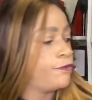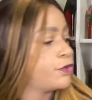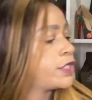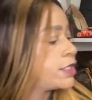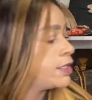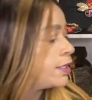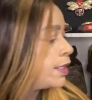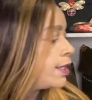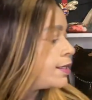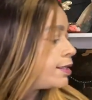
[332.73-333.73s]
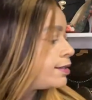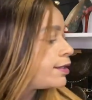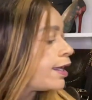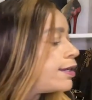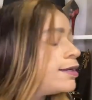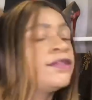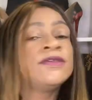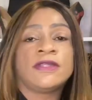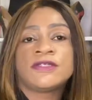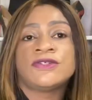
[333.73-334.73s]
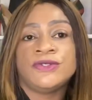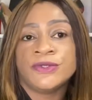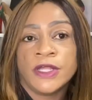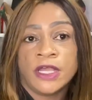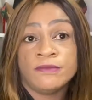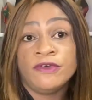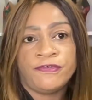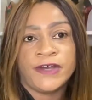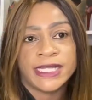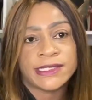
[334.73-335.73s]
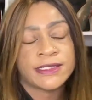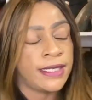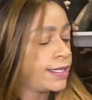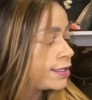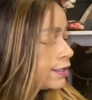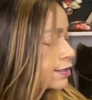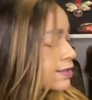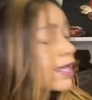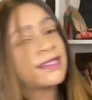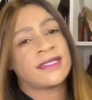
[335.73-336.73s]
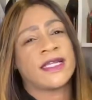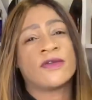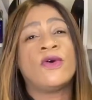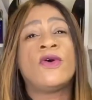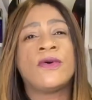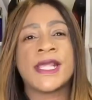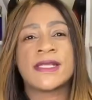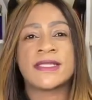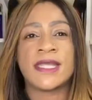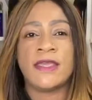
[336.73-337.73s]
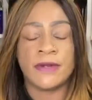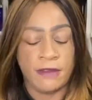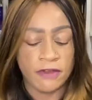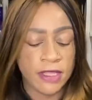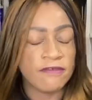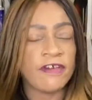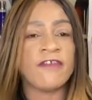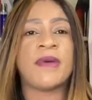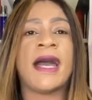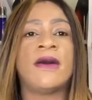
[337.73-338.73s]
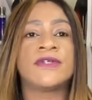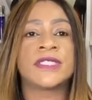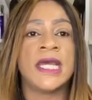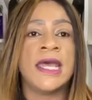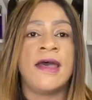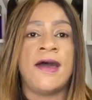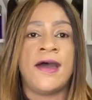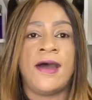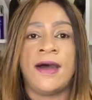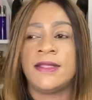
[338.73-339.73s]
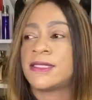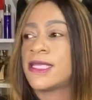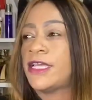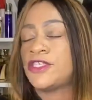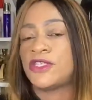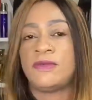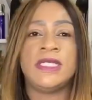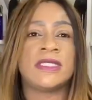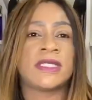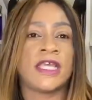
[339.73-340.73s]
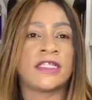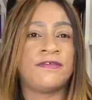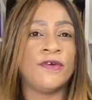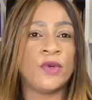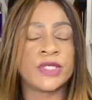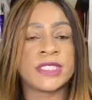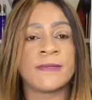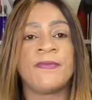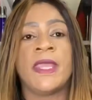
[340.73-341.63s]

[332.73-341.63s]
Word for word: foot then you need to move fast. Uh, the sizes that always stay on everything five pound are the size threes, size fours.